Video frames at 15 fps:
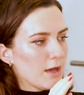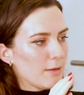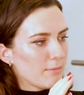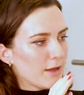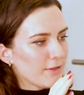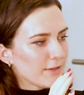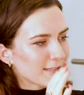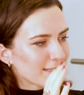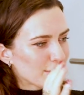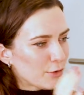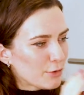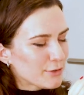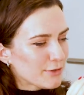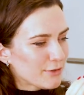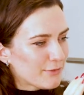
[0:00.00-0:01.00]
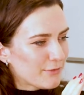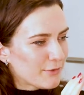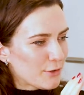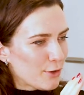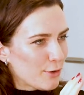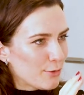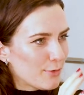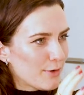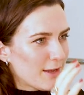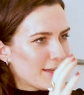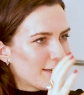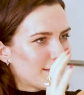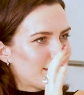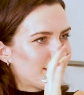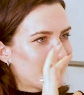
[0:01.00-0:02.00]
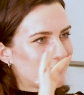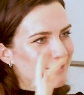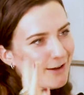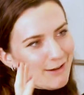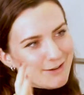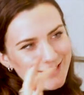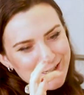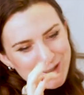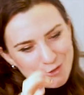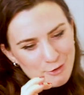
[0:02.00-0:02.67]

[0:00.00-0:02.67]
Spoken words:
And there's a lot of, you know, dirty